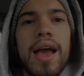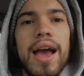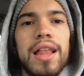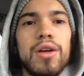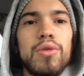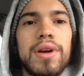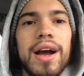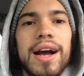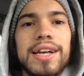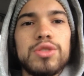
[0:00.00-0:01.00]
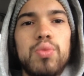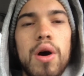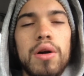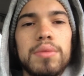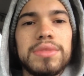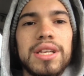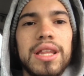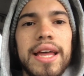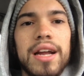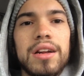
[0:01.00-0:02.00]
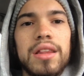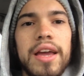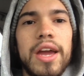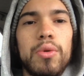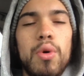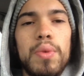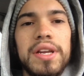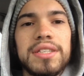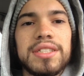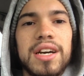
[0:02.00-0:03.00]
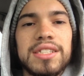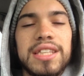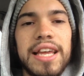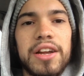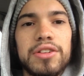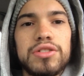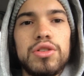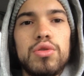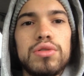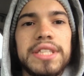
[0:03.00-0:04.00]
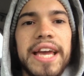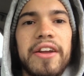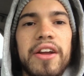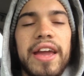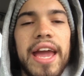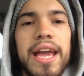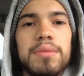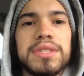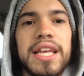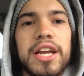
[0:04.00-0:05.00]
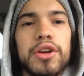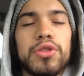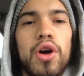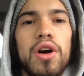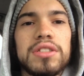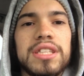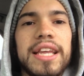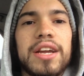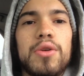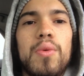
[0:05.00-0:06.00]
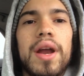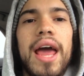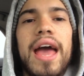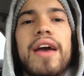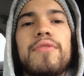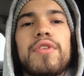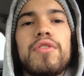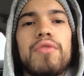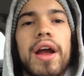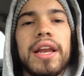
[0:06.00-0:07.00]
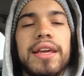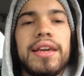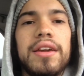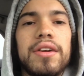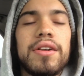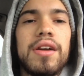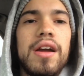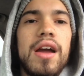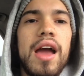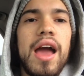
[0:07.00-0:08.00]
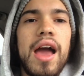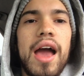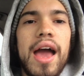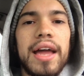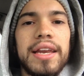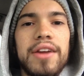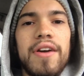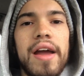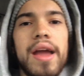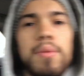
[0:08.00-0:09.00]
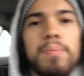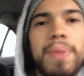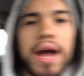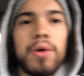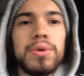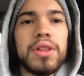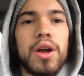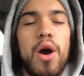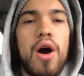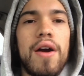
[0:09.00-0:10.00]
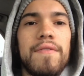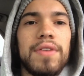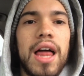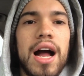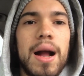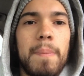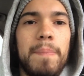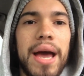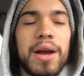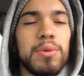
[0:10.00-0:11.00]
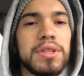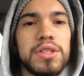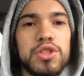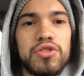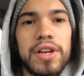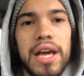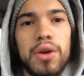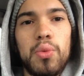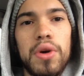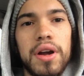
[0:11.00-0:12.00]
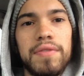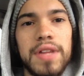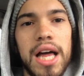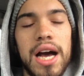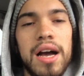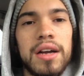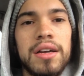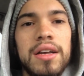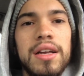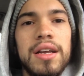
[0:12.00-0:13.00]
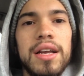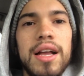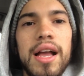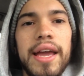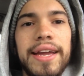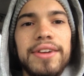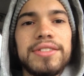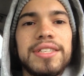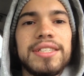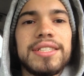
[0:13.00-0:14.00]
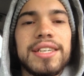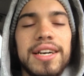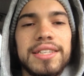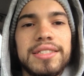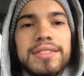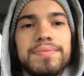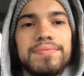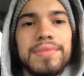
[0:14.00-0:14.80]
Hello guys, welcome to LAKERLAND, where we discuss Lakers news, Laker games, Laker thoughts, Laker whatever right here. And here I am back with the car vlog, back with the straight out of work vlog, here to discuss